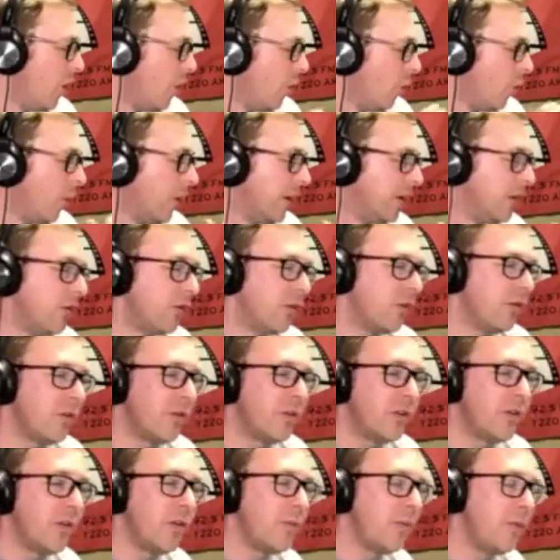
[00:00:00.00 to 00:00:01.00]
when you're
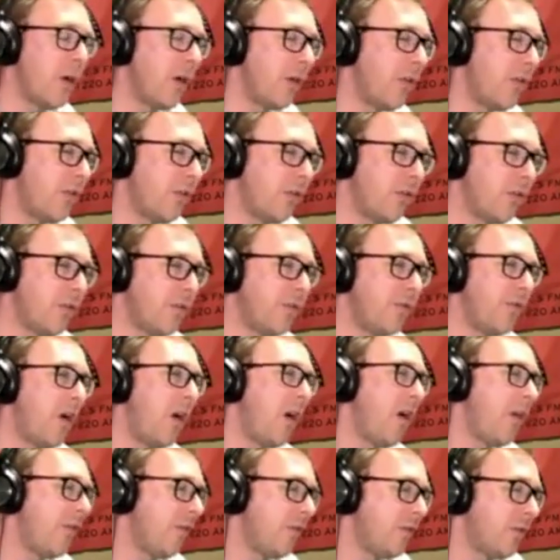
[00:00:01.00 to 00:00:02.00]
the mother or the
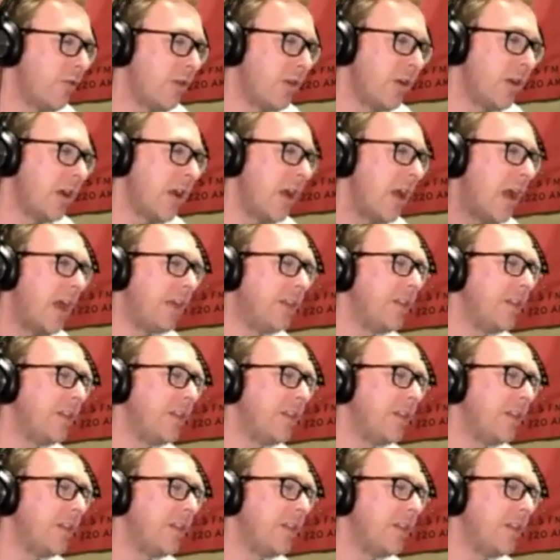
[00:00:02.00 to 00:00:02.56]
father at the